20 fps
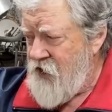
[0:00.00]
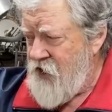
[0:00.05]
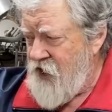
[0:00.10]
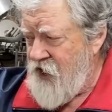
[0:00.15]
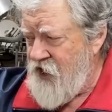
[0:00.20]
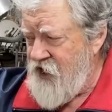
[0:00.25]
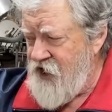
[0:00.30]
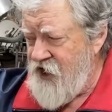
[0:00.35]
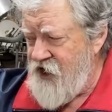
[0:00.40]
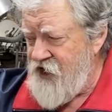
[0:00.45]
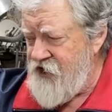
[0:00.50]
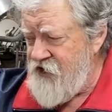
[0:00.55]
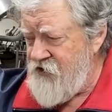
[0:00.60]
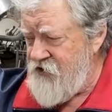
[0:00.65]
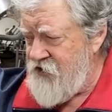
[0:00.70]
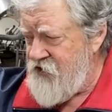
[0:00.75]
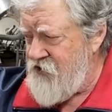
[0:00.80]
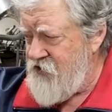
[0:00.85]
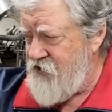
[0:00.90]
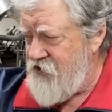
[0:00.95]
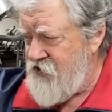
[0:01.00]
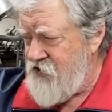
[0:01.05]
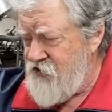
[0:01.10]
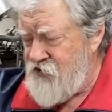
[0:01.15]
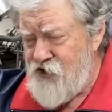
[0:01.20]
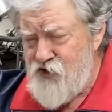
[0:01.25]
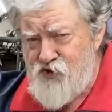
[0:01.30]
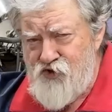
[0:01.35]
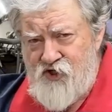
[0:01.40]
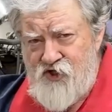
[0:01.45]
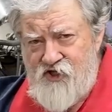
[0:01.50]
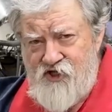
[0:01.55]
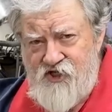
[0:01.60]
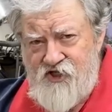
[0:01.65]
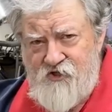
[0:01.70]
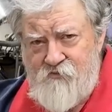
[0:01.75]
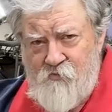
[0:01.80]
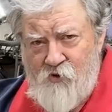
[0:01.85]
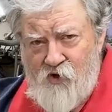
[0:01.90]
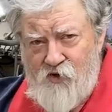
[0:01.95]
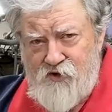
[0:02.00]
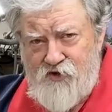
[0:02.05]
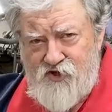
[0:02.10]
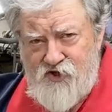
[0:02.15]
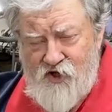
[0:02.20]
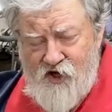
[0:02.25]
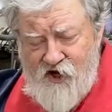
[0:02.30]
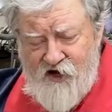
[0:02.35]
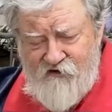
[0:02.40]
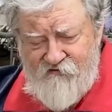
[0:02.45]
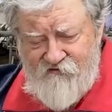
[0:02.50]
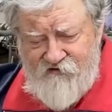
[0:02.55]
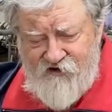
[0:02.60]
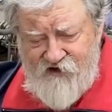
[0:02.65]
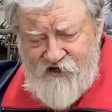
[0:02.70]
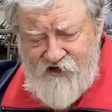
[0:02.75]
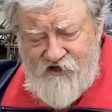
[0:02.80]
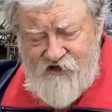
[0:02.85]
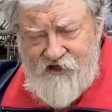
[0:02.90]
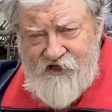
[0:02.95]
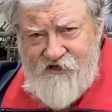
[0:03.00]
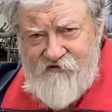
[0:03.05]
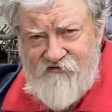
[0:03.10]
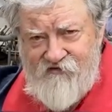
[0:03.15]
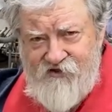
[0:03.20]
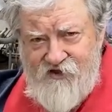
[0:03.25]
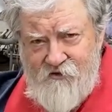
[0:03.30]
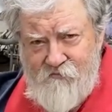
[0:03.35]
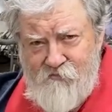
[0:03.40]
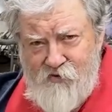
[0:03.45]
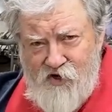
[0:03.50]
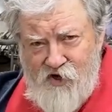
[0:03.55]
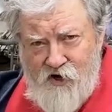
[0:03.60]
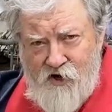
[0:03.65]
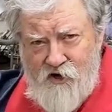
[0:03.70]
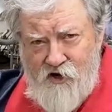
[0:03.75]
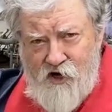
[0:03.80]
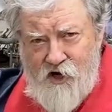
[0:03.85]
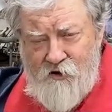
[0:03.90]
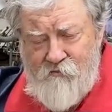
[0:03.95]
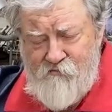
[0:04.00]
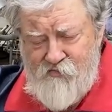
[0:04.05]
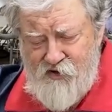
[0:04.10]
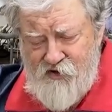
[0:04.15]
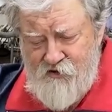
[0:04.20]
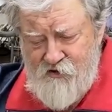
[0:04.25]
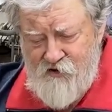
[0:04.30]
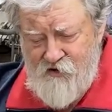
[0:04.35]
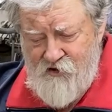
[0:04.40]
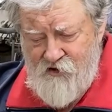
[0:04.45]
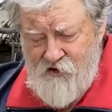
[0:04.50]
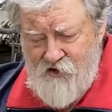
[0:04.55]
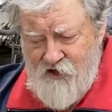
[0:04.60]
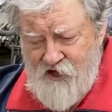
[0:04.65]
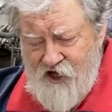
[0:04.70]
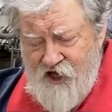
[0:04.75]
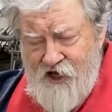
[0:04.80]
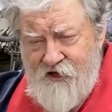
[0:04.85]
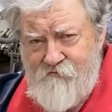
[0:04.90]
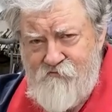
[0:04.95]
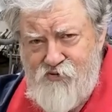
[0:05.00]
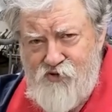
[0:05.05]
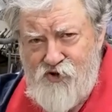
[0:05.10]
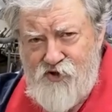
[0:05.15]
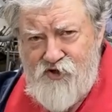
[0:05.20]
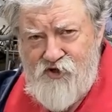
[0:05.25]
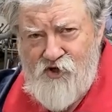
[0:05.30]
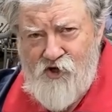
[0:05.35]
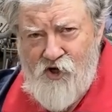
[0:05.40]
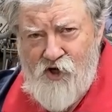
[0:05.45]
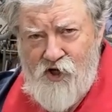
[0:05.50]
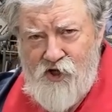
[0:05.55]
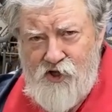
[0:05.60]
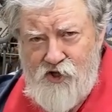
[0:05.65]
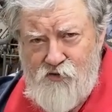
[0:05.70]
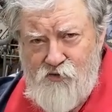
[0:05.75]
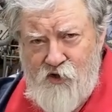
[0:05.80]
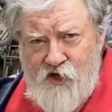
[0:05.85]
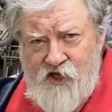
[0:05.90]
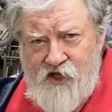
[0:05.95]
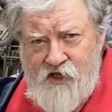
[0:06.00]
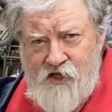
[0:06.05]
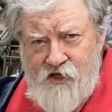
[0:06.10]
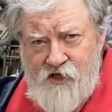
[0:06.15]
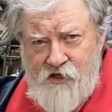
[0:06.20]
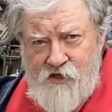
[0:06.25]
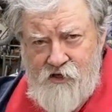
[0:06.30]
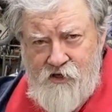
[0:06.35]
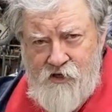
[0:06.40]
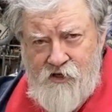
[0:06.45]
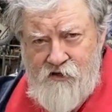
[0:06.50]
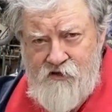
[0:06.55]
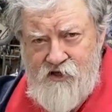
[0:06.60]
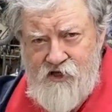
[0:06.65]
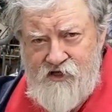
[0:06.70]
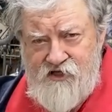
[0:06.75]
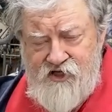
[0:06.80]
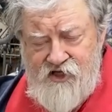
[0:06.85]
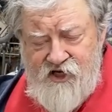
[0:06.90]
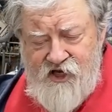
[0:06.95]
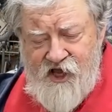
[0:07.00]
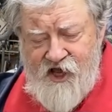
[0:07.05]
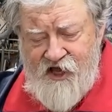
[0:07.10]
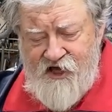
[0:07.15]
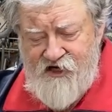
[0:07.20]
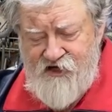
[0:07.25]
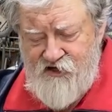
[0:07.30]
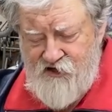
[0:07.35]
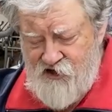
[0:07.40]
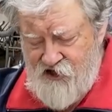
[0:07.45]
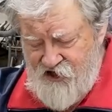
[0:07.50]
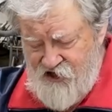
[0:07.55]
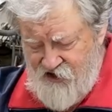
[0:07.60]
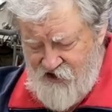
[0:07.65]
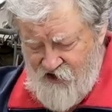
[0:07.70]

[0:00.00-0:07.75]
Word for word: And I loosen these bolts off, lift the bar up, and put the hollowing, the D-handle in